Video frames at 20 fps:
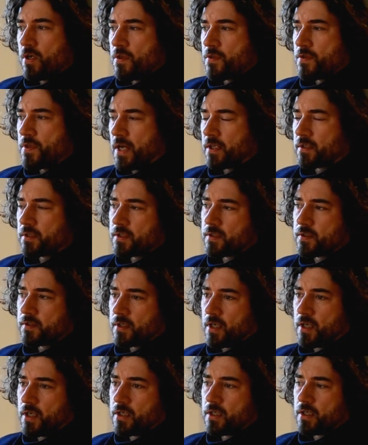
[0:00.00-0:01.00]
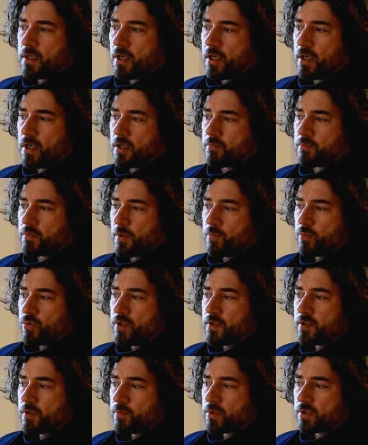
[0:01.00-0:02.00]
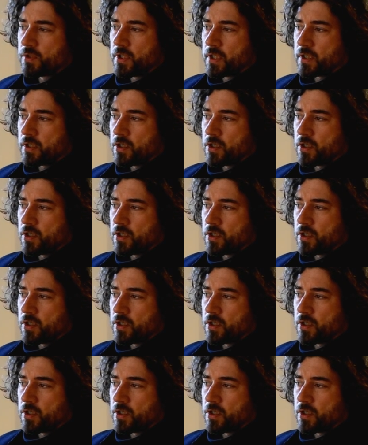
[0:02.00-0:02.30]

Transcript: That is a principle that